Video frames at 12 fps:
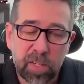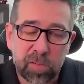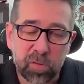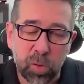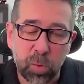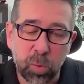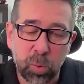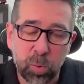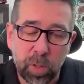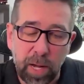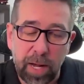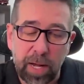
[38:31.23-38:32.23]

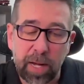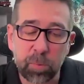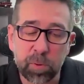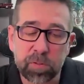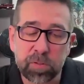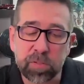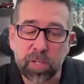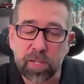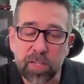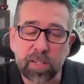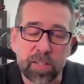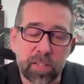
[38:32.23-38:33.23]
So I would
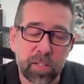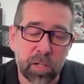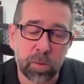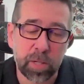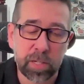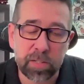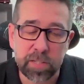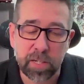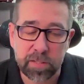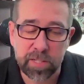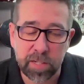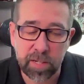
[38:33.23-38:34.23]
say, a
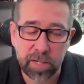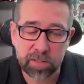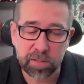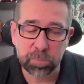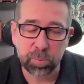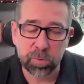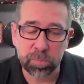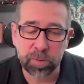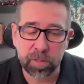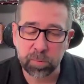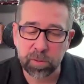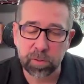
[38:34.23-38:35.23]
10x
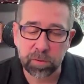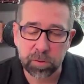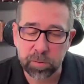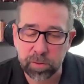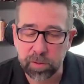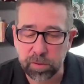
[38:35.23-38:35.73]
improvement on what you're doing,